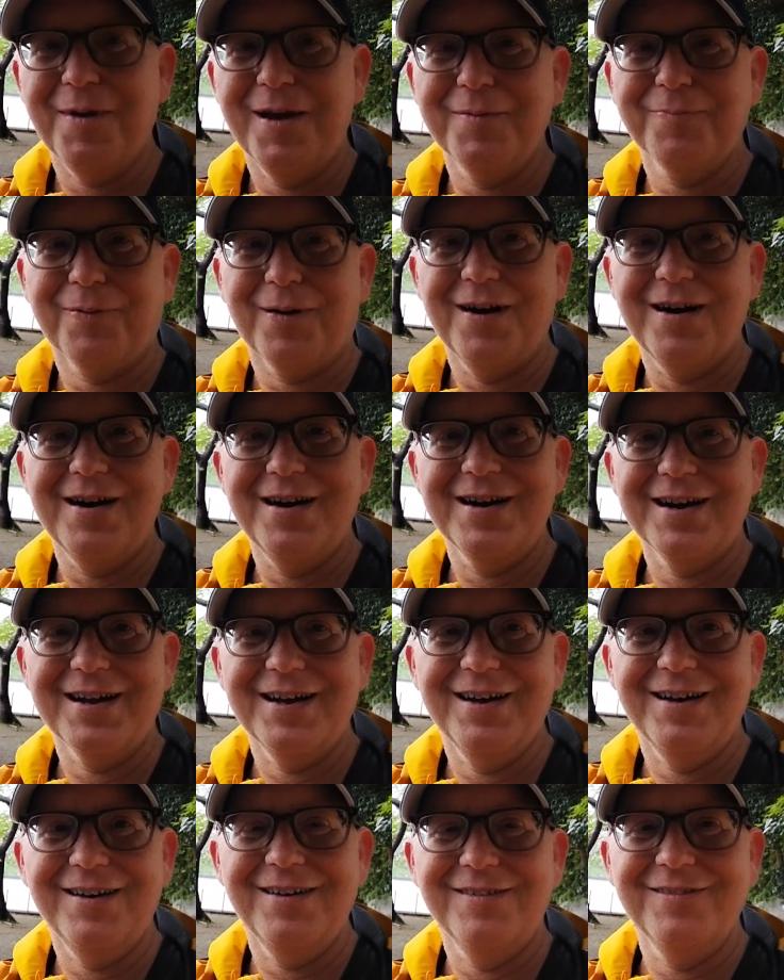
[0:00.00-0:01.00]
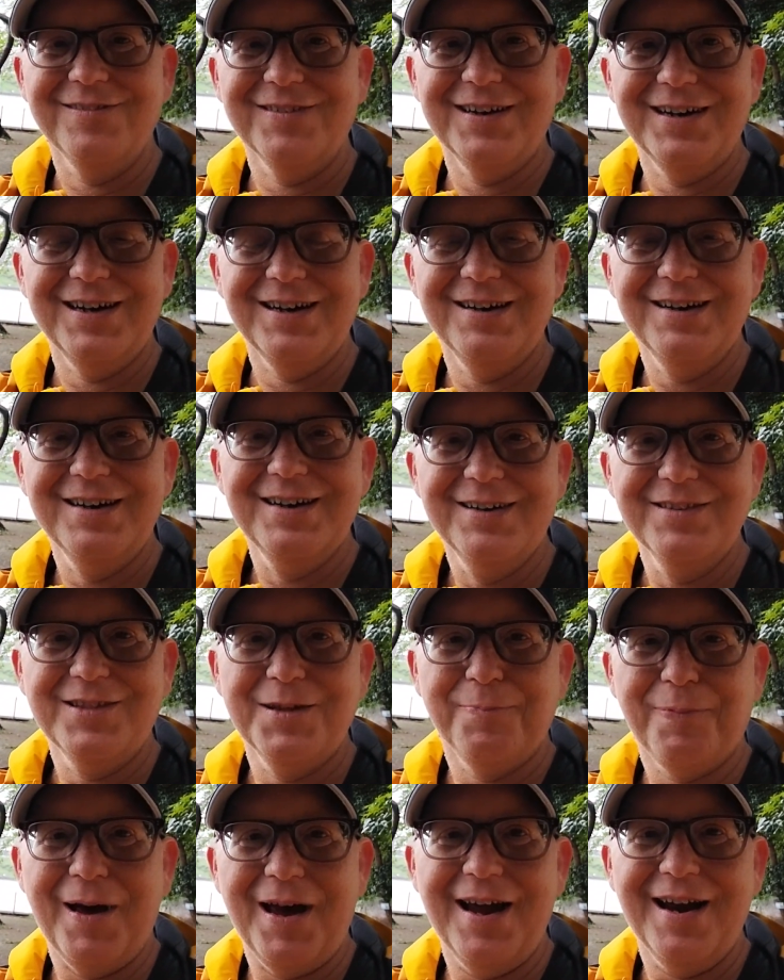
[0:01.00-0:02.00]
Hey everybody, I'm at Fukura
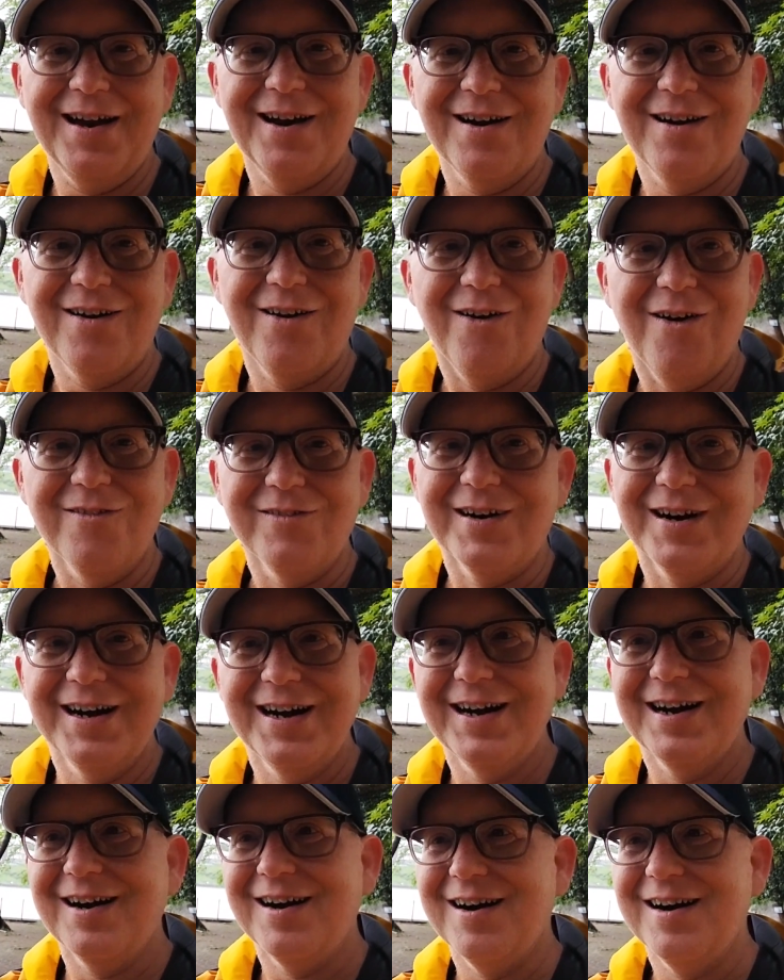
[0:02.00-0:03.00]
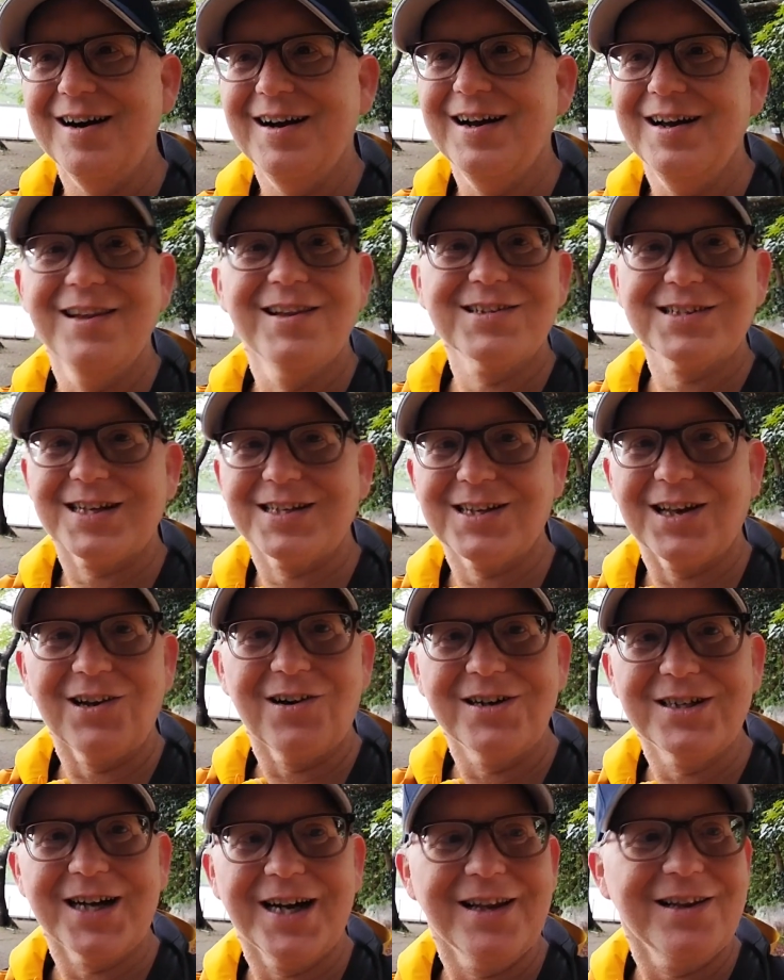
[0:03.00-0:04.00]
Island. I just crossed this
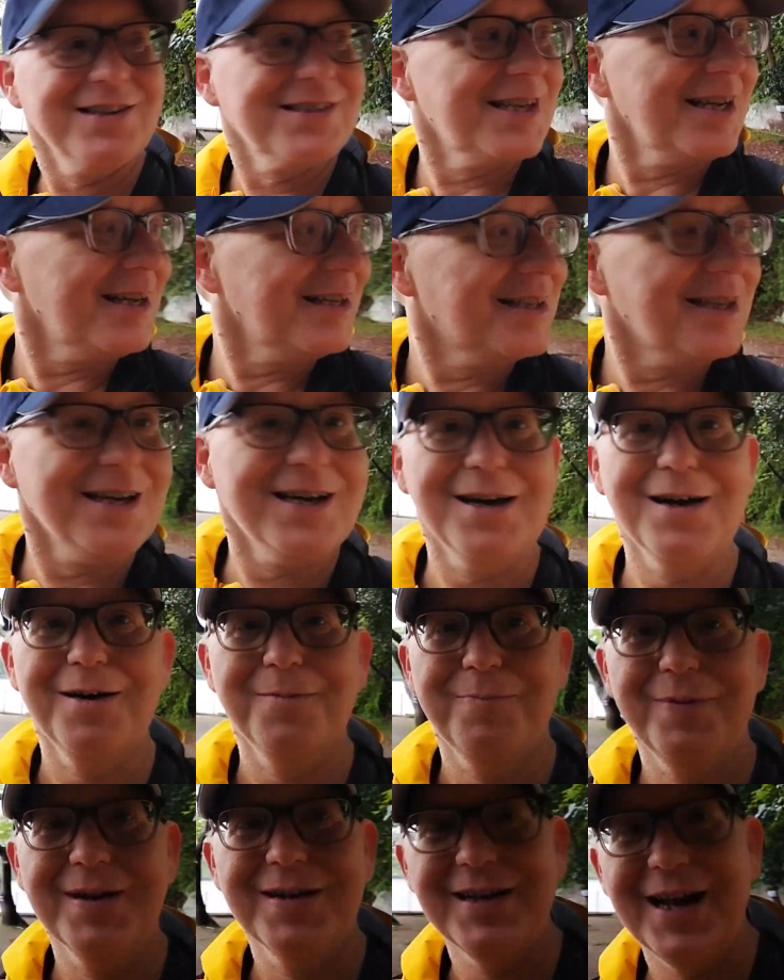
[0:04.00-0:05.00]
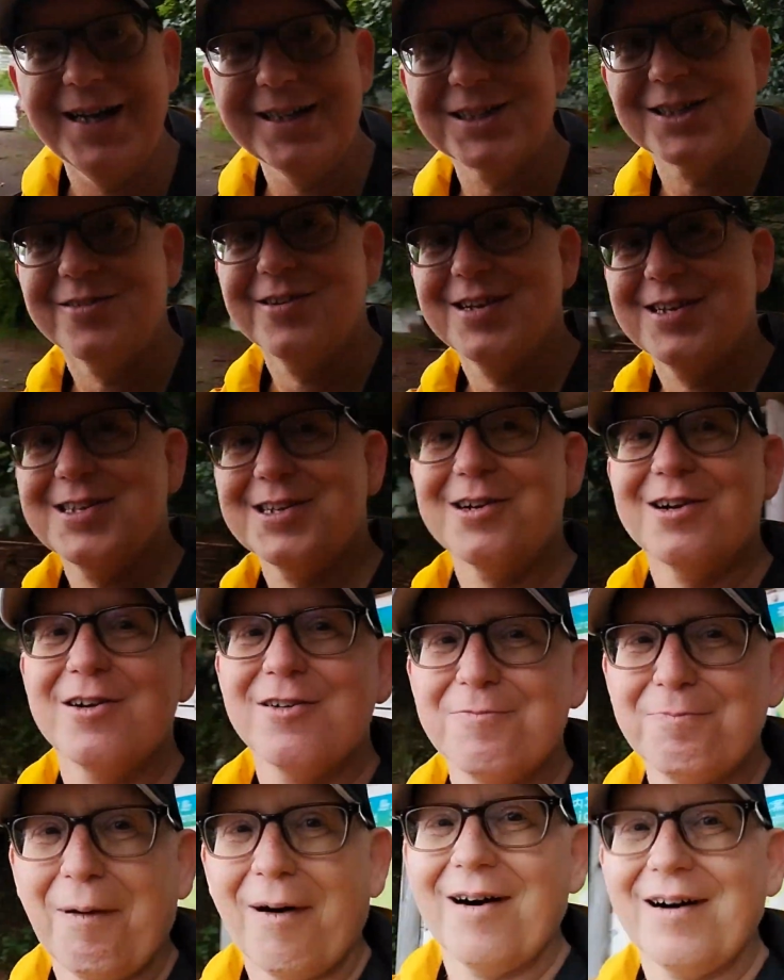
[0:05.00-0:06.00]
awesome bridge here that connected
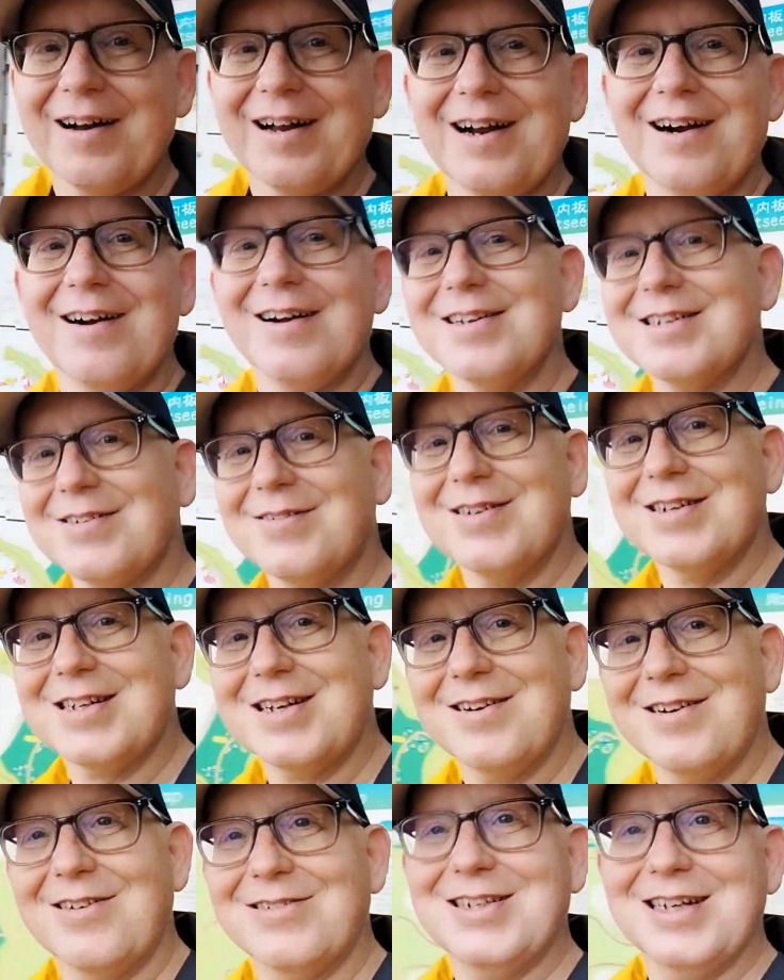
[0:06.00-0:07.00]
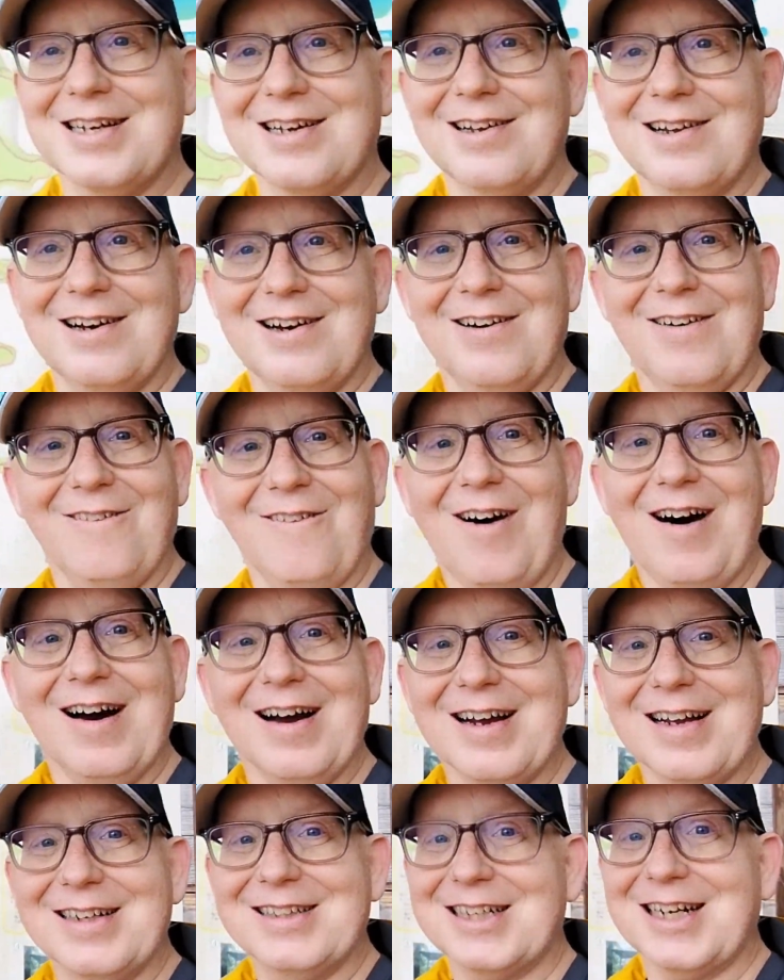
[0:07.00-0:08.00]
the main part of
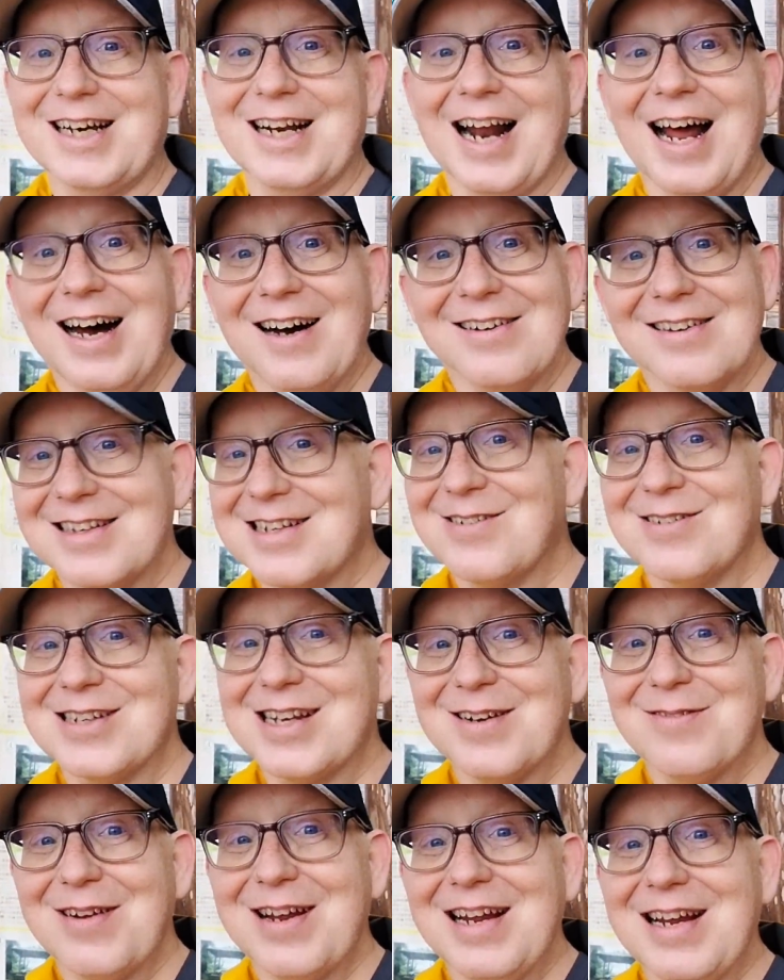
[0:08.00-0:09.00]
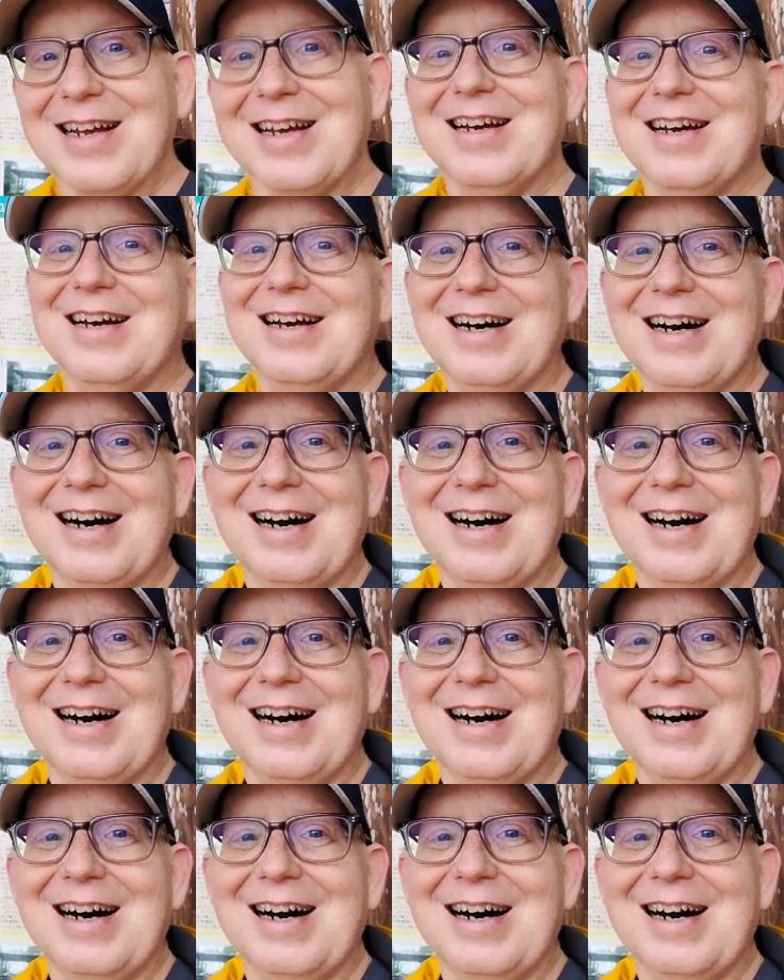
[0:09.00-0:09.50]
the bay here over here.